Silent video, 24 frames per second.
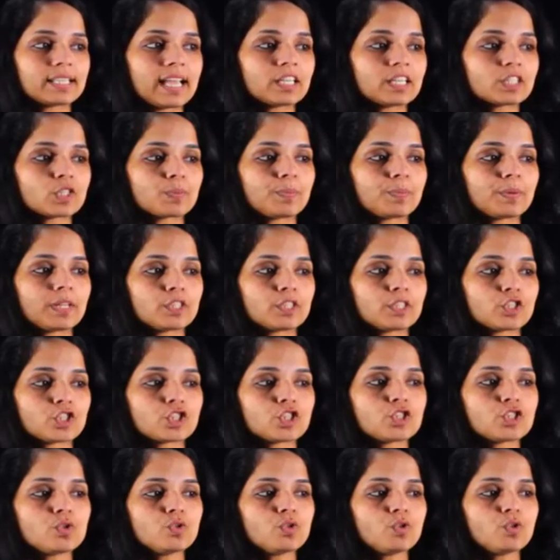x plus
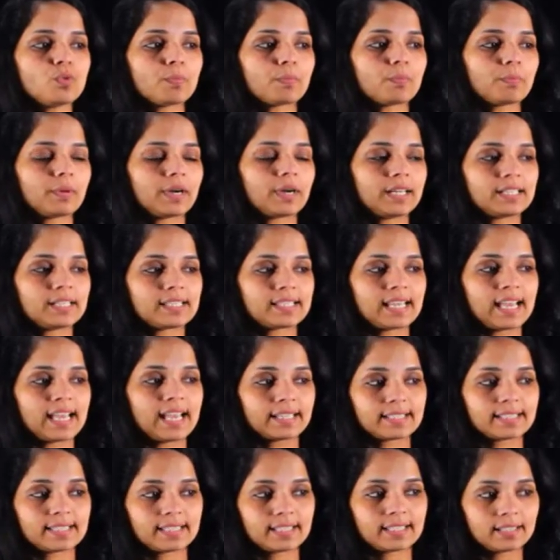2 minus
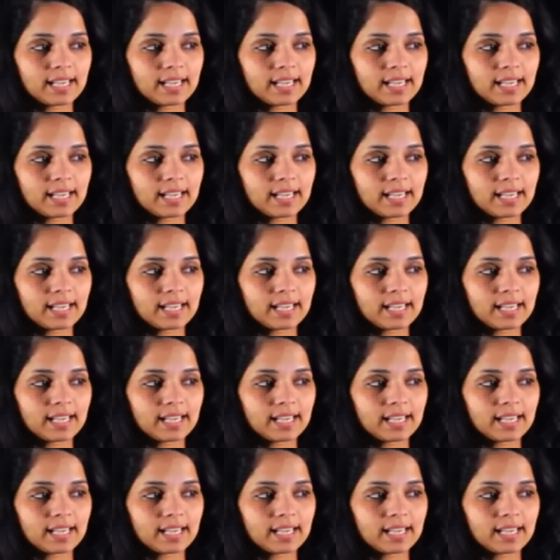x.